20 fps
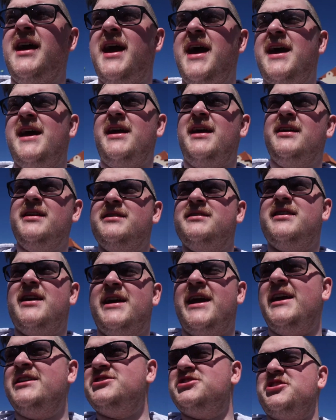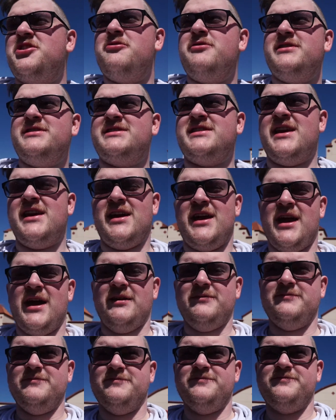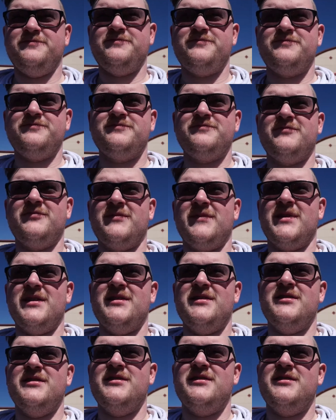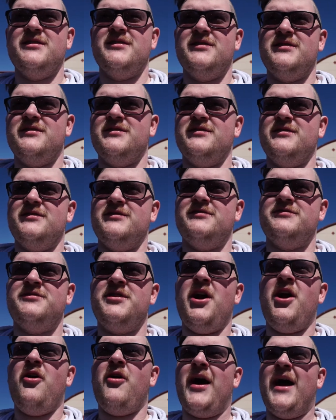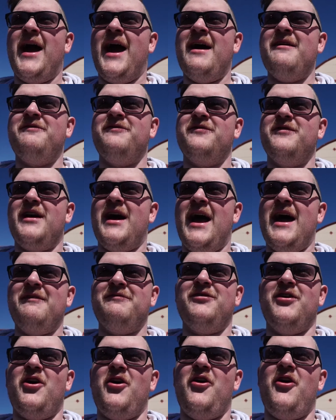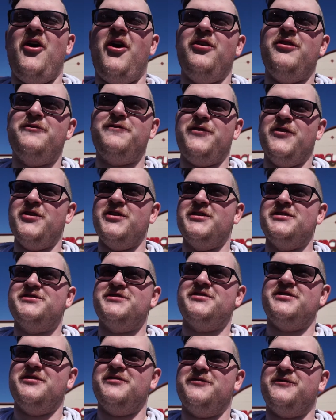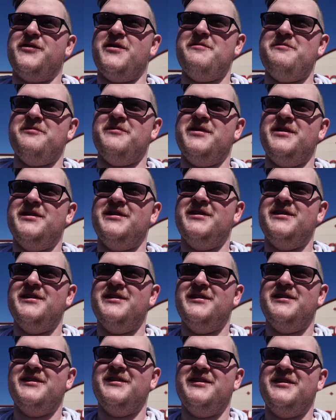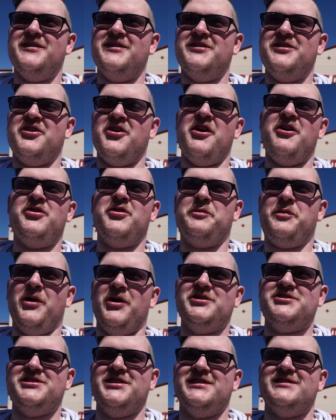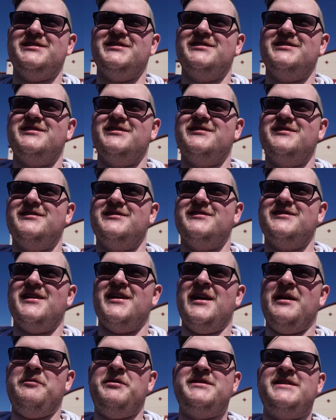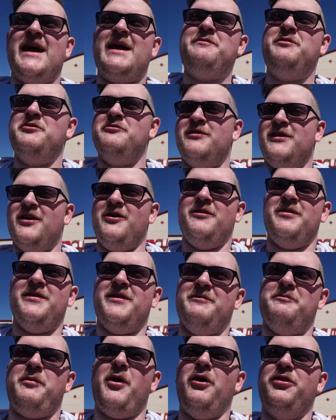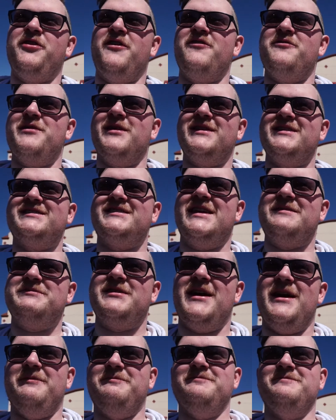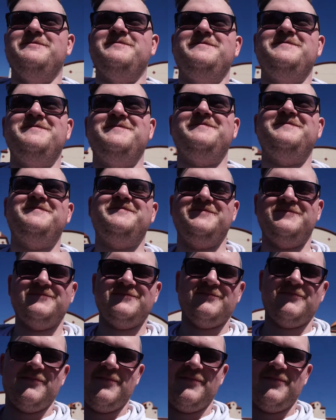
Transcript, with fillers: hey I can't show this thing yet. I know it's dirty. Oh. I need one of those. No, I have I have the whole, all the footage from your other you, purchase. Are you? And I'm gonna debut the, the, both of them at the same time. Oh, are you oh, yeah, doing yeah, a